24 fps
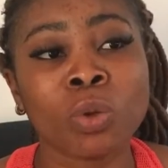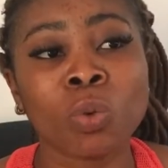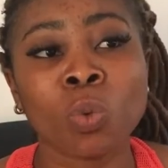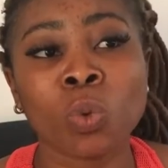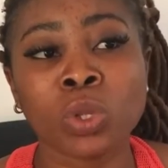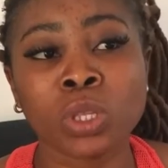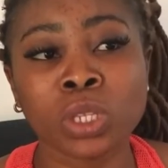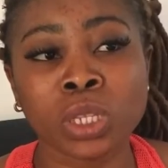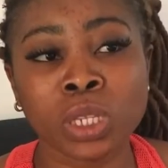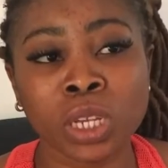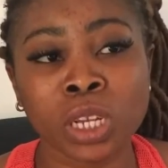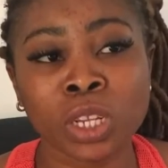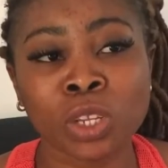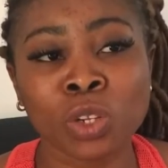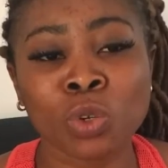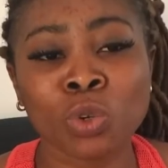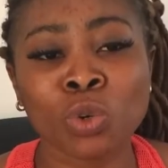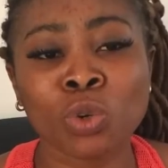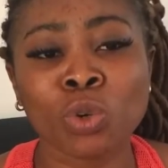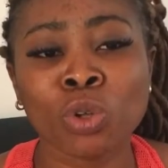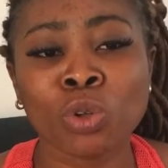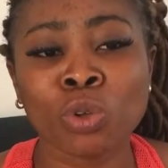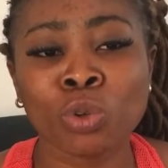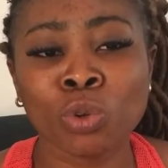wanted
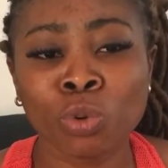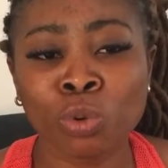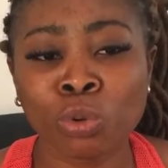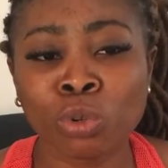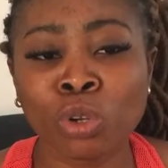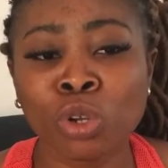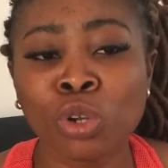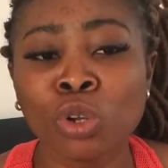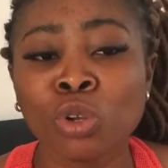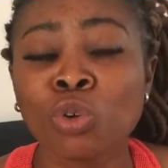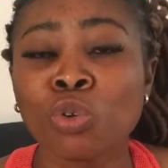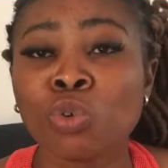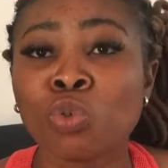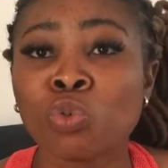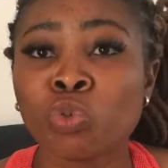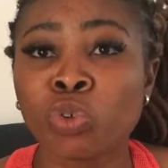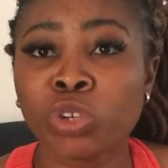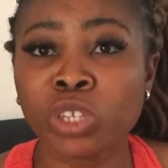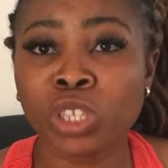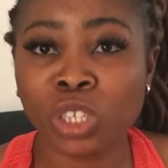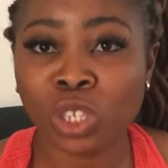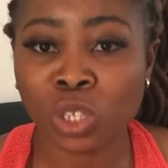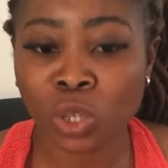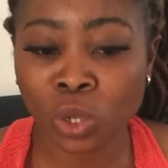you could
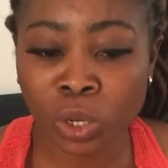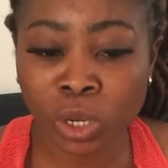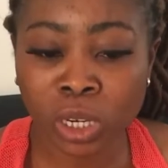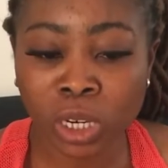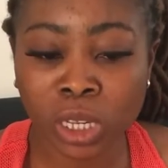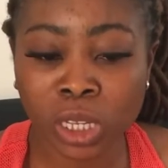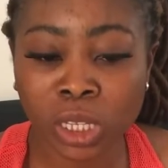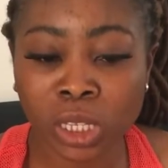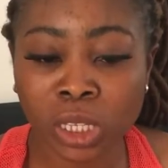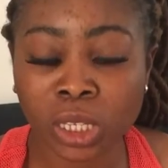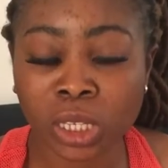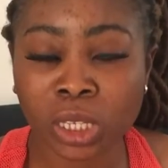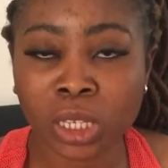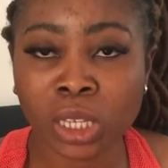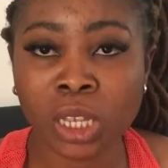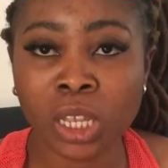return it